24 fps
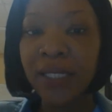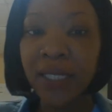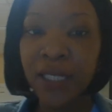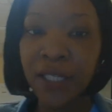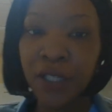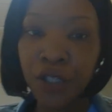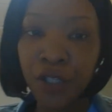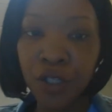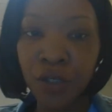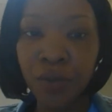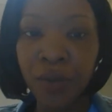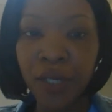
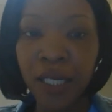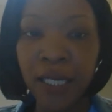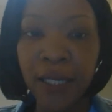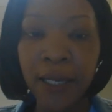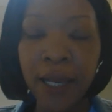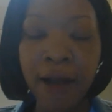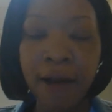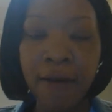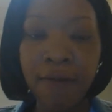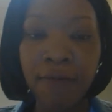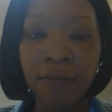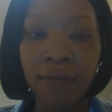history
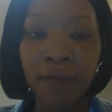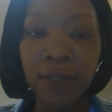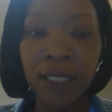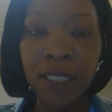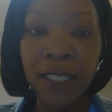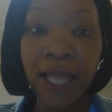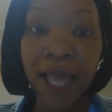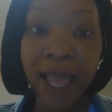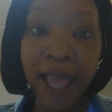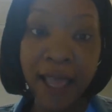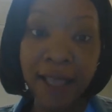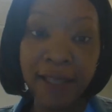
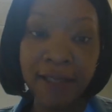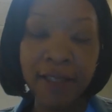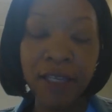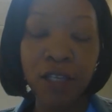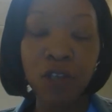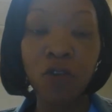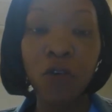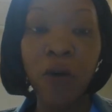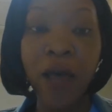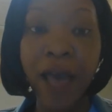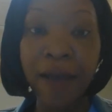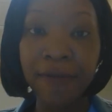class that
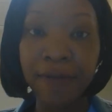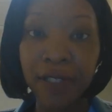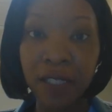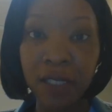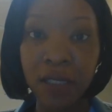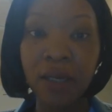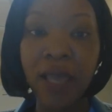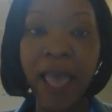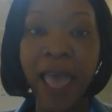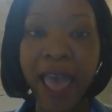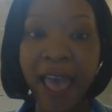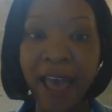you'll have
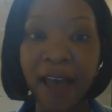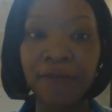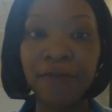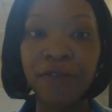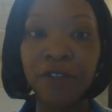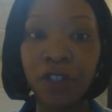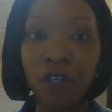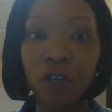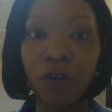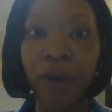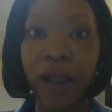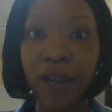
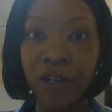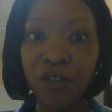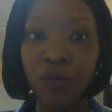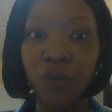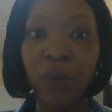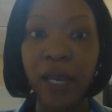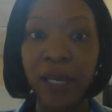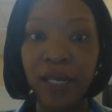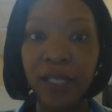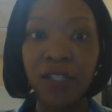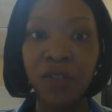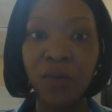to
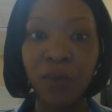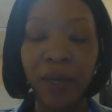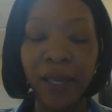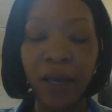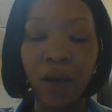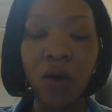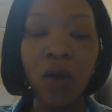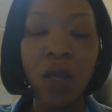graduate as well.